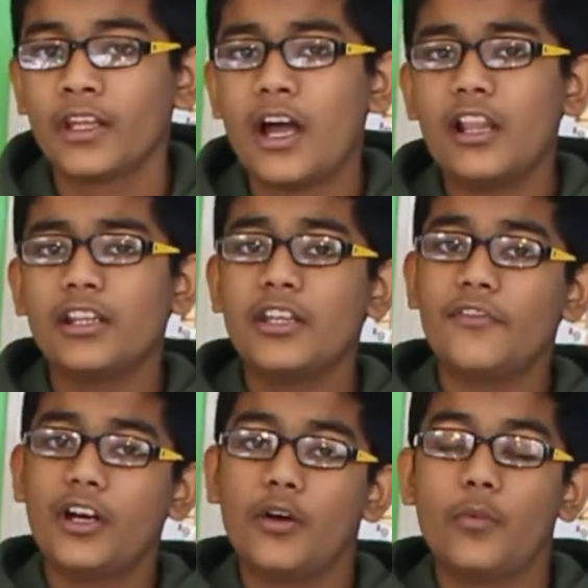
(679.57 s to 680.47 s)
I'll leave
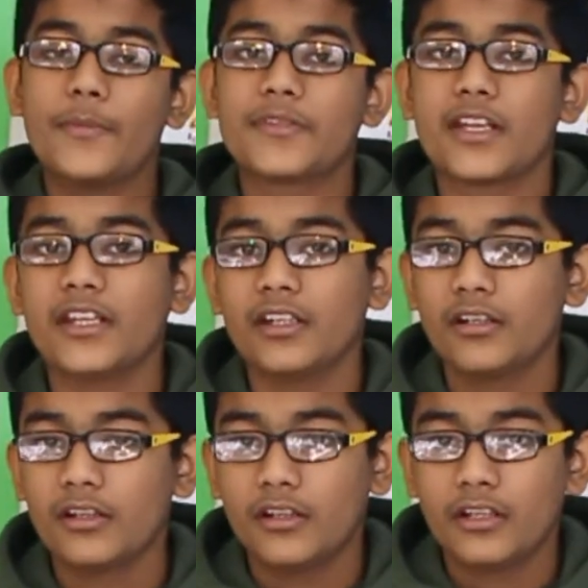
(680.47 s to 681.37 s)
a website
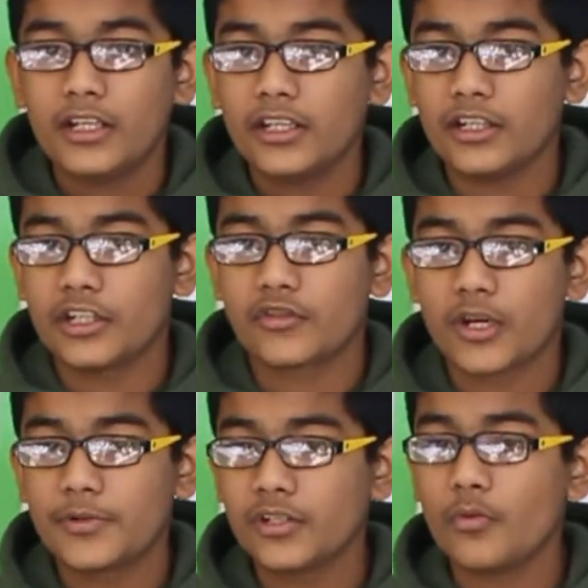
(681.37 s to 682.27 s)
in the
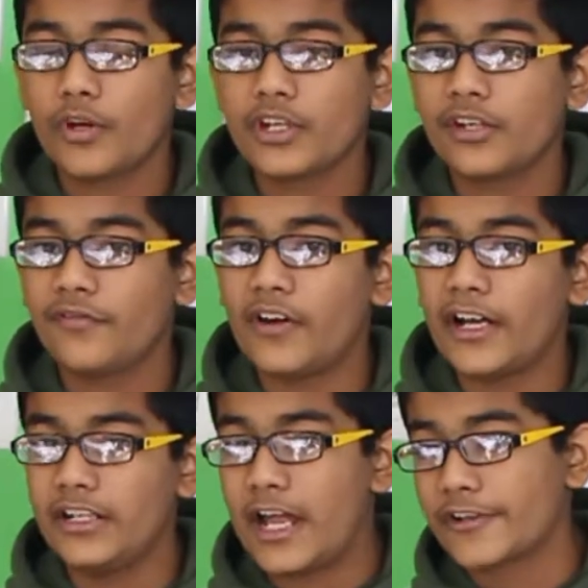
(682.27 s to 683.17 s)
description where you can
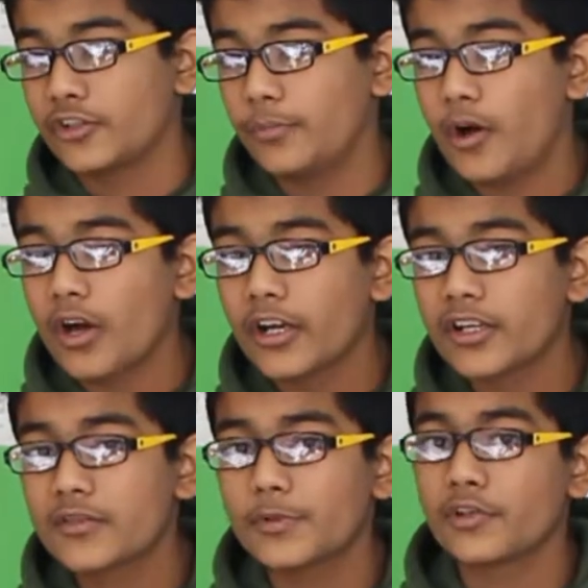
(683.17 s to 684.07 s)
find national
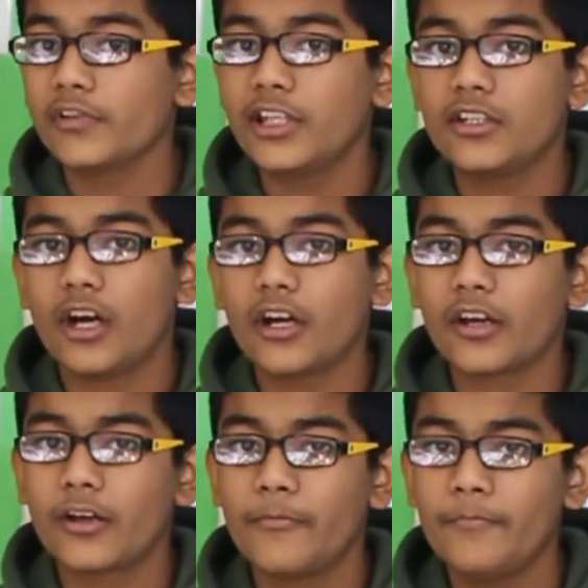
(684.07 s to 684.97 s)
parks, which are really
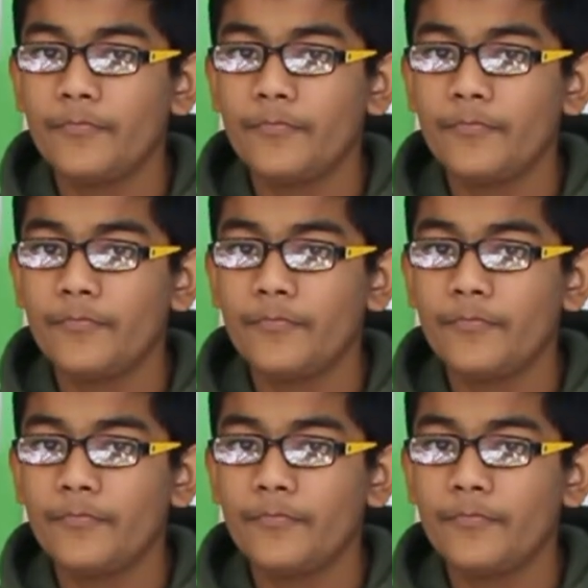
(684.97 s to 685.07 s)
dark,